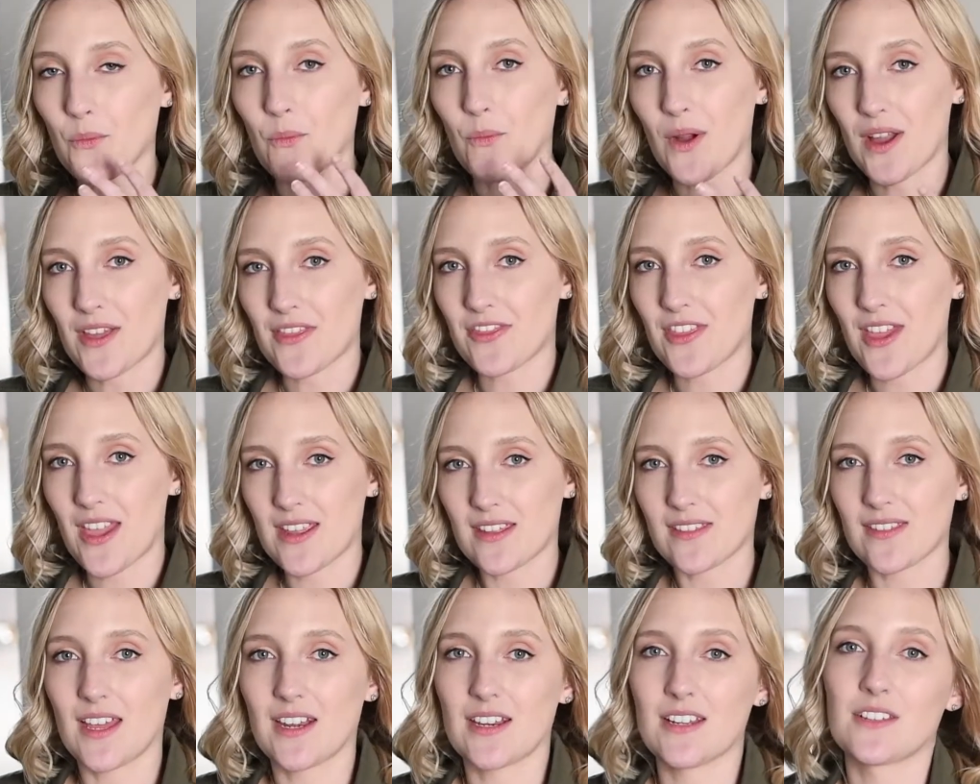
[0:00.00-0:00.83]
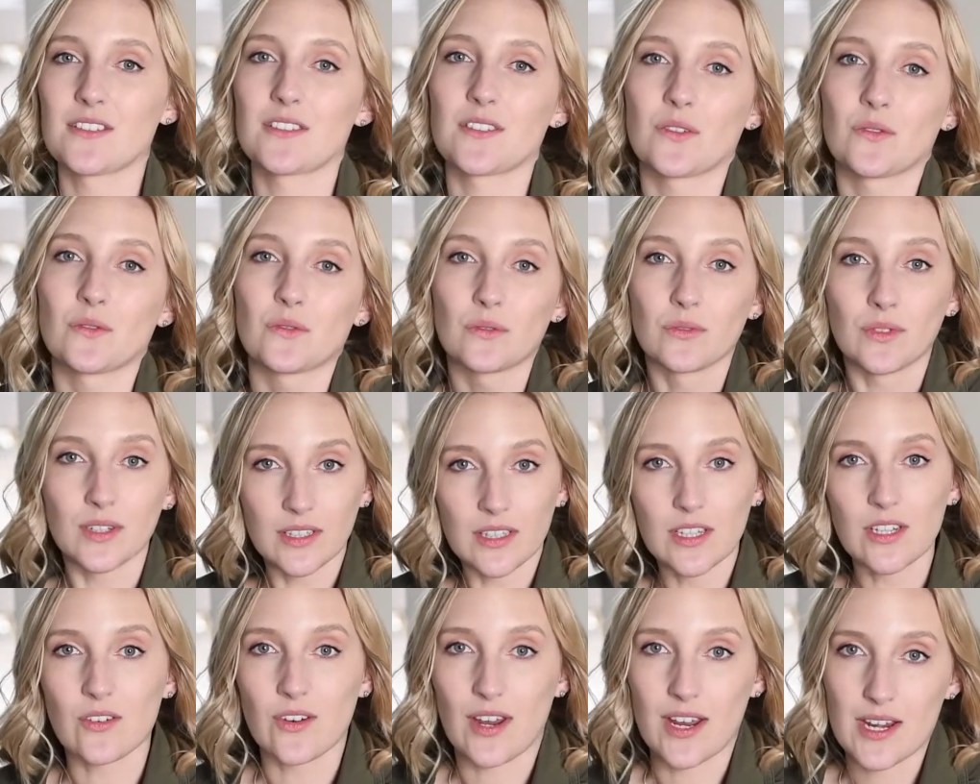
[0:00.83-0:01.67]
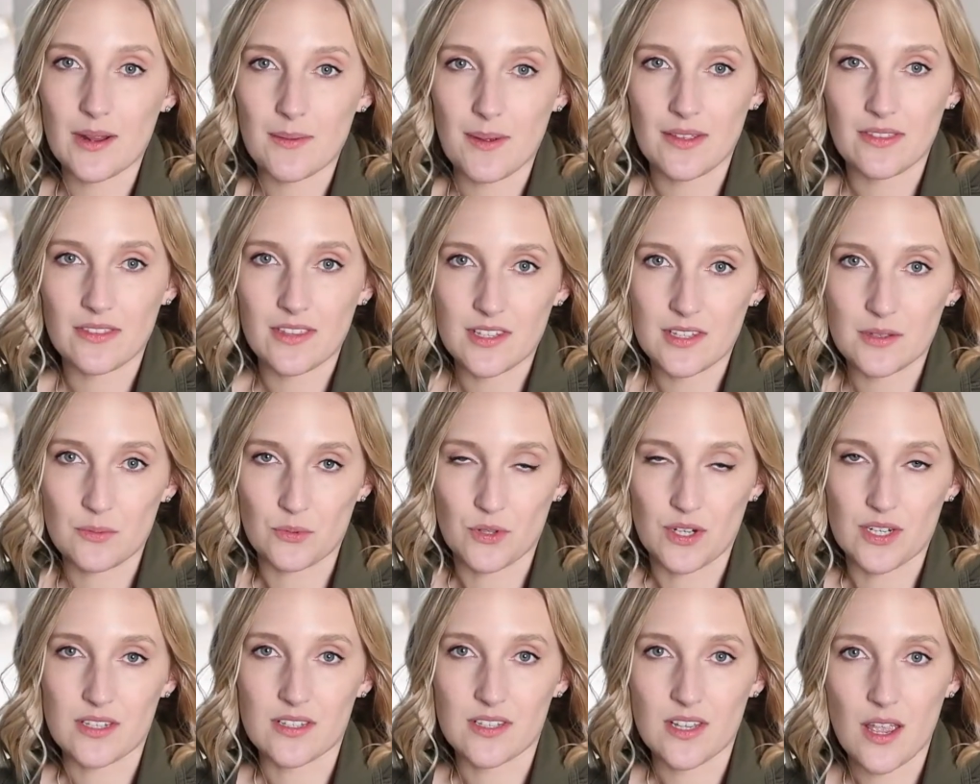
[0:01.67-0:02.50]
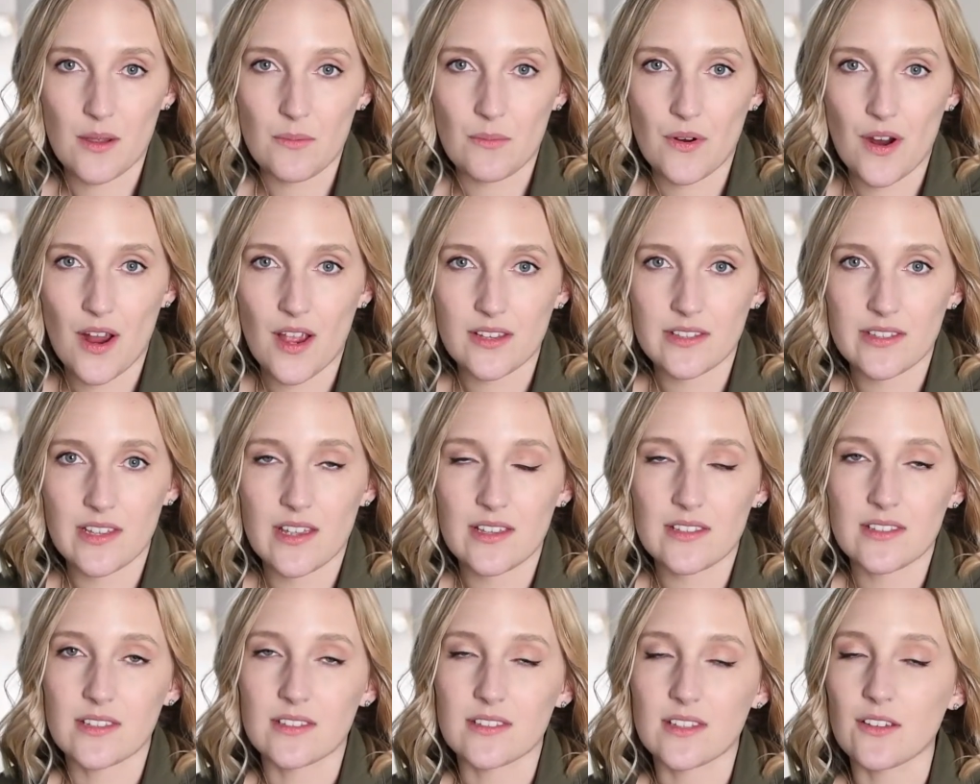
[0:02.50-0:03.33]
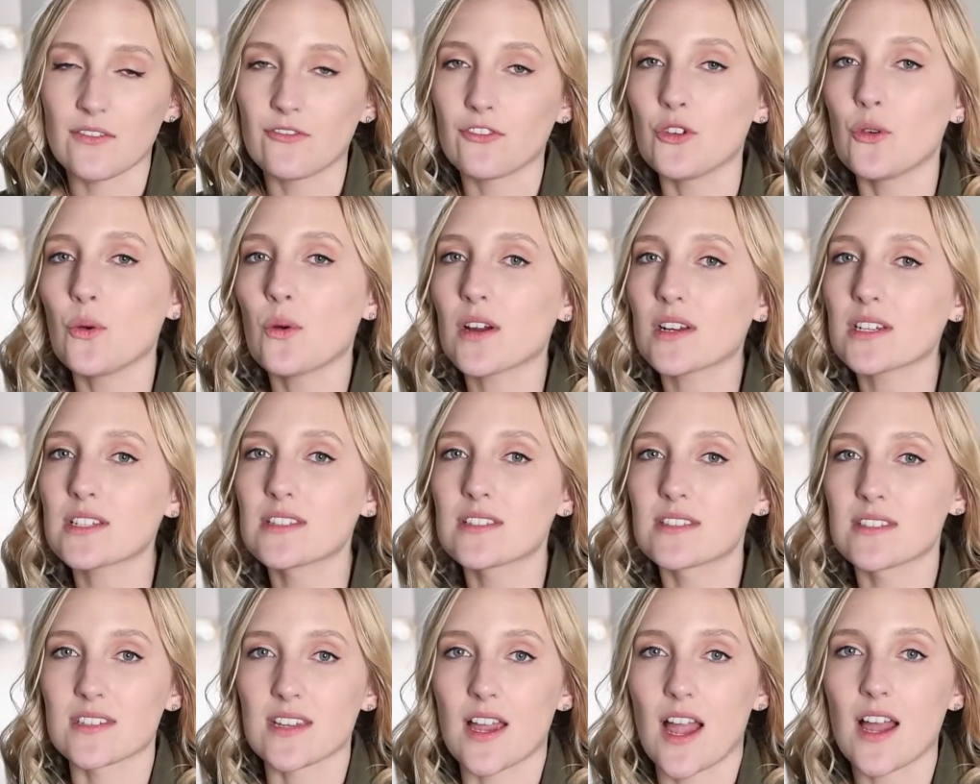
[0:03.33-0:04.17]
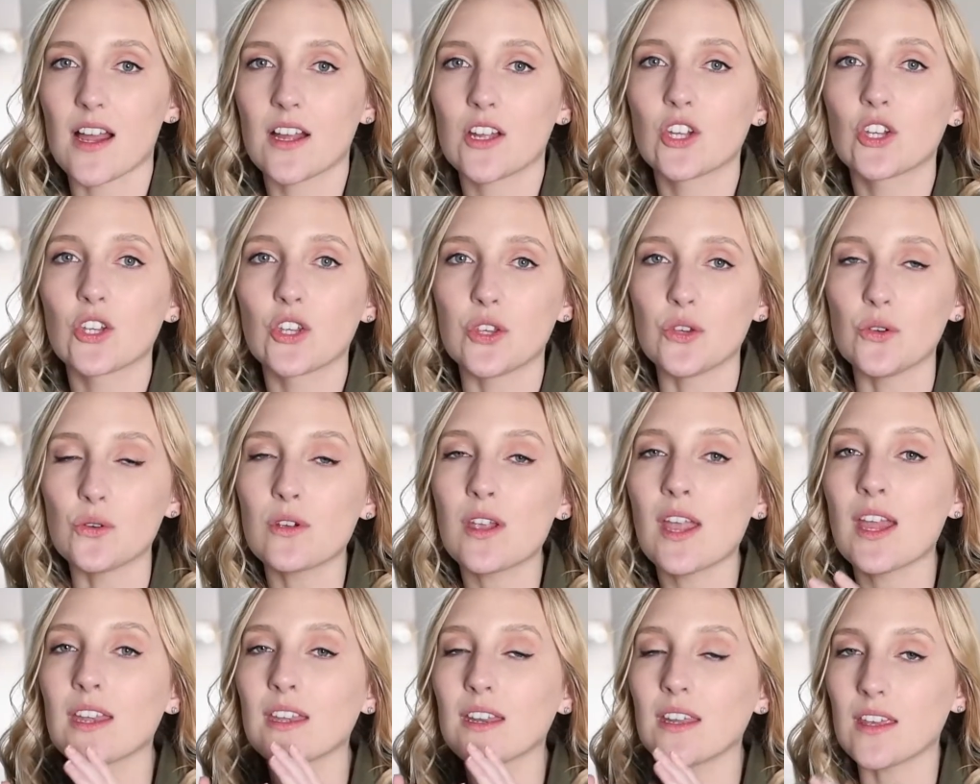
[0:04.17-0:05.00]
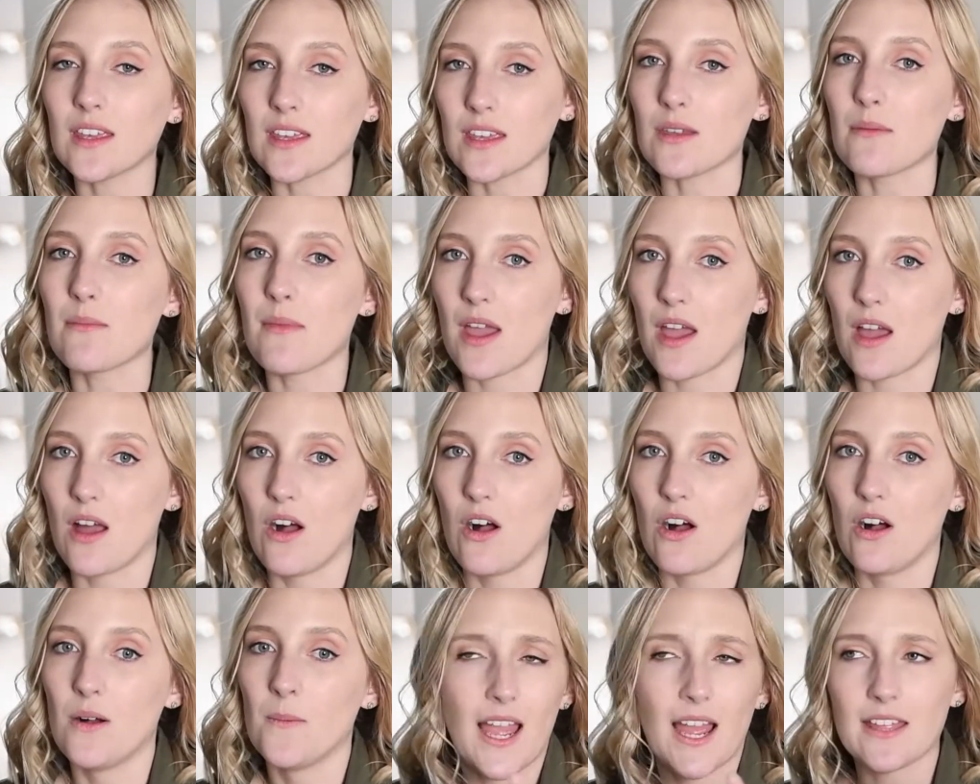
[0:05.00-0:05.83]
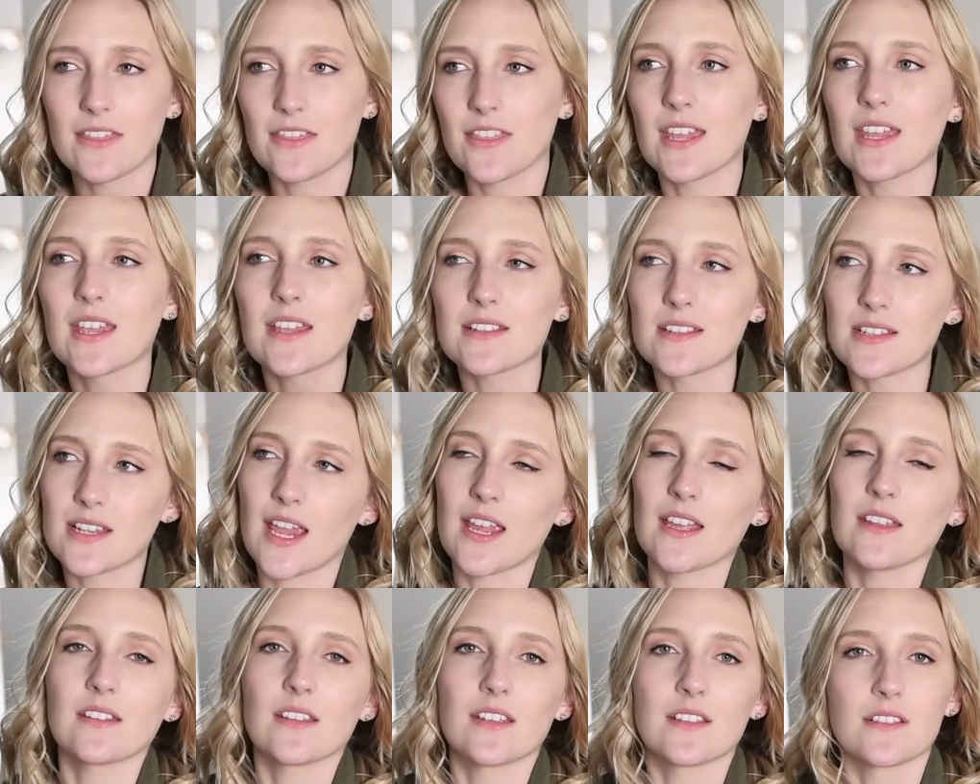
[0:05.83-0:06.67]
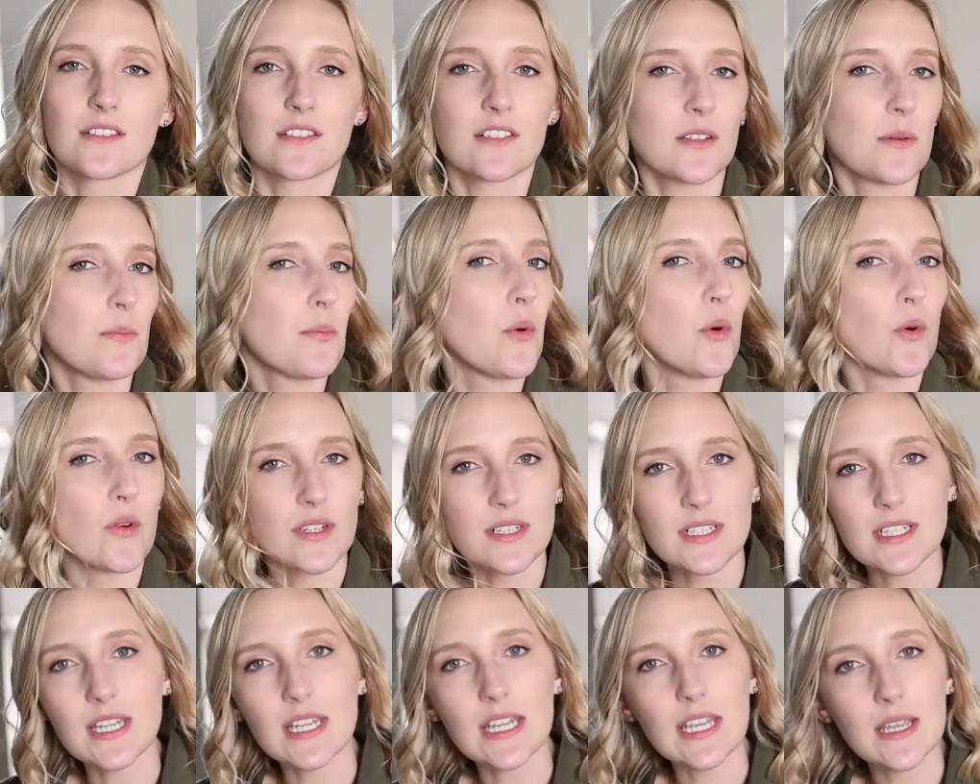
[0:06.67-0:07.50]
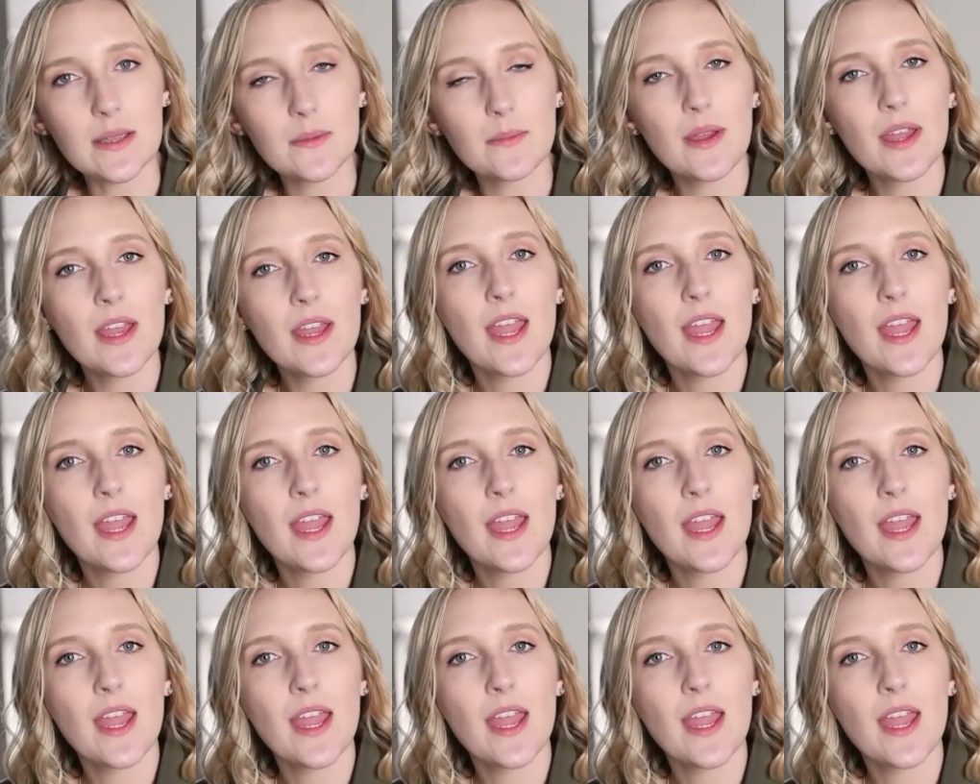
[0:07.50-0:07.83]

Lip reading: One thing that is really great about this preset process is if you are stuck, you can email, I think it's Katelyns support team,